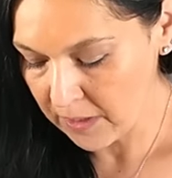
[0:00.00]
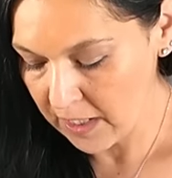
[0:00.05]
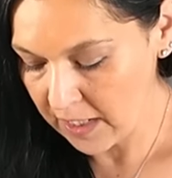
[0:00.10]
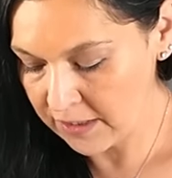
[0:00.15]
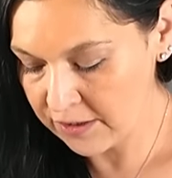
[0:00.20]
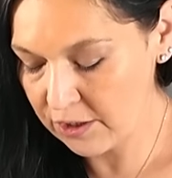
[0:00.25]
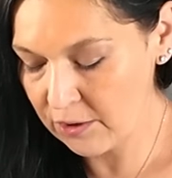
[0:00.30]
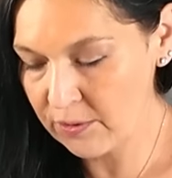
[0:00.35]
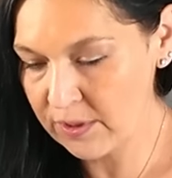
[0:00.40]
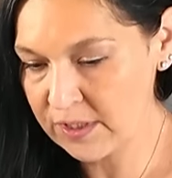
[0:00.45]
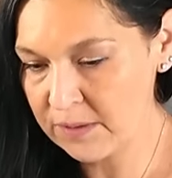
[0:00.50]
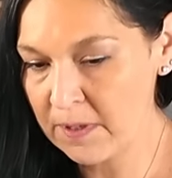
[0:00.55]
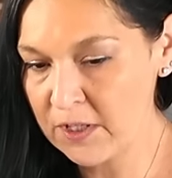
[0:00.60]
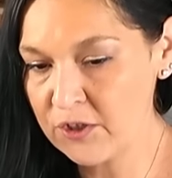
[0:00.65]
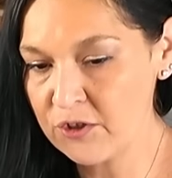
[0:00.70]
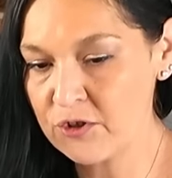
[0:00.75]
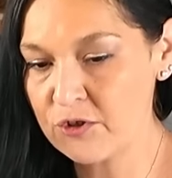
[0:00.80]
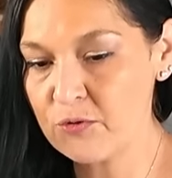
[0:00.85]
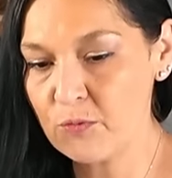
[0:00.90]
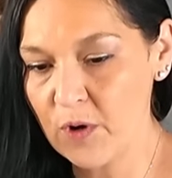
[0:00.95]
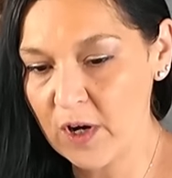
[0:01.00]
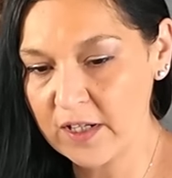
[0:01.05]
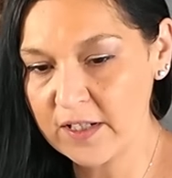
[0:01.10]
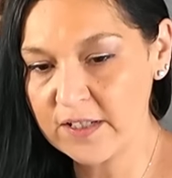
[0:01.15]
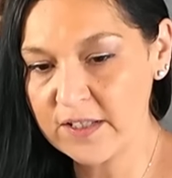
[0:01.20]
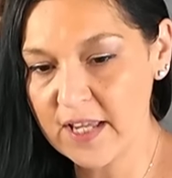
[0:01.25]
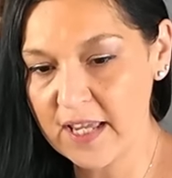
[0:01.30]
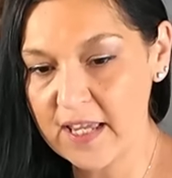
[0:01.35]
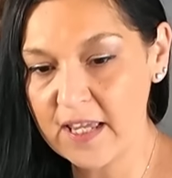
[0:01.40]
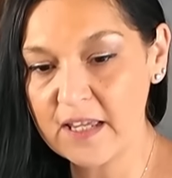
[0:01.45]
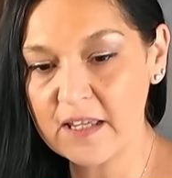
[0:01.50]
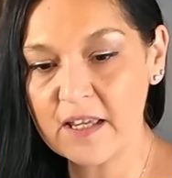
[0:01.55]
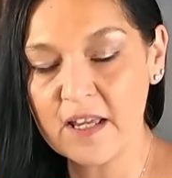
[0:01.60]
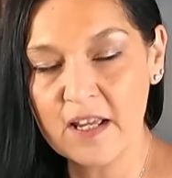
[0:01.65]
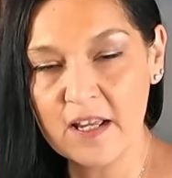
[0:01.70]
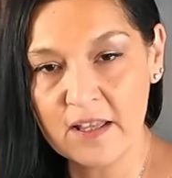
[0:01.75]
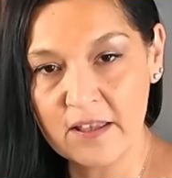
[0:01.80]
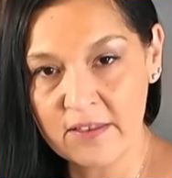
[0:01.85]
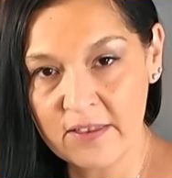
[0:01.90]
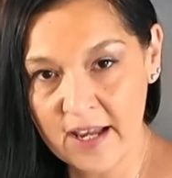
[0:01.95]
And so as much as you want to take
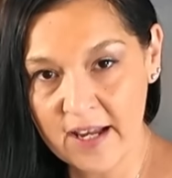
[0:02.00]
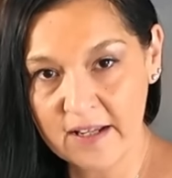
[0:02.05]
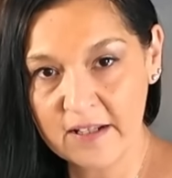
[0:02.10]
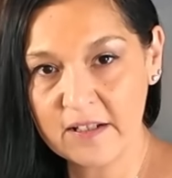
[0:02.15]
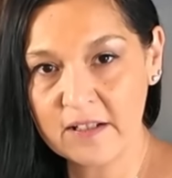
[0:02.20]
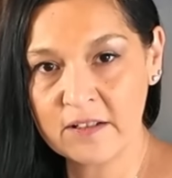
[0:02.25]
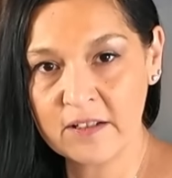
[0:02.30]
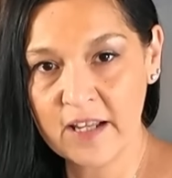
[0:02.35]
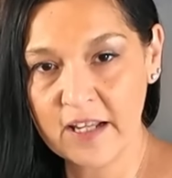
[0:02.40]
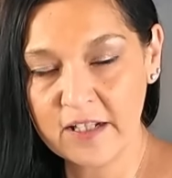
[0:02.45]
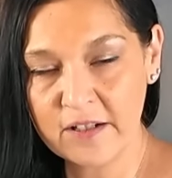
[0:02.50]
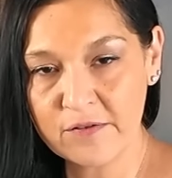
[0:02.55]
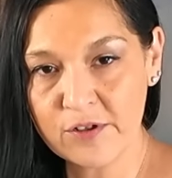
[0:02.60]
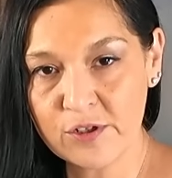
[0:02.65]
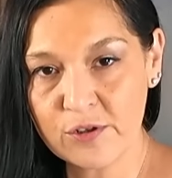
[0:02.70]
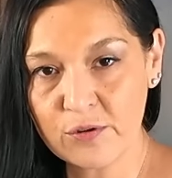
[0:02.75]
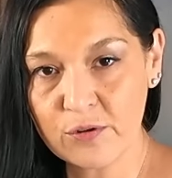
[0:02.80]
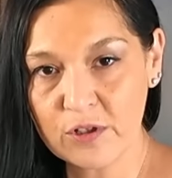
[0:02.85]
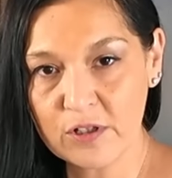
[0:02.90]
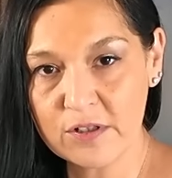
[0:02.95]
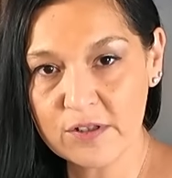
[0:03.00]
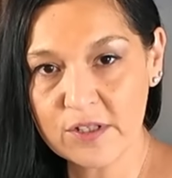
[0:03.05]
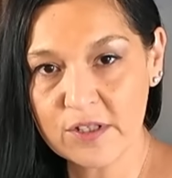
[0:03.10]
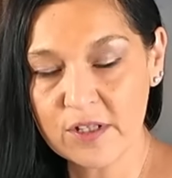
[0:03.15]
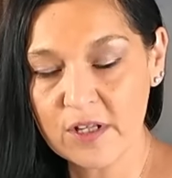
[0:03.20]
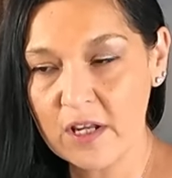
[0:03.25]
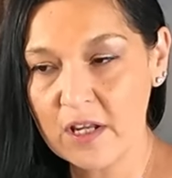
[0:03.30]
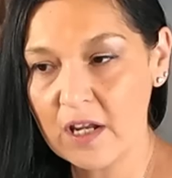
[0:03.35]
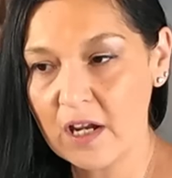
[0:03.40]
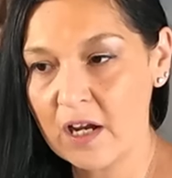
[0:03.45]
that Knight of Swords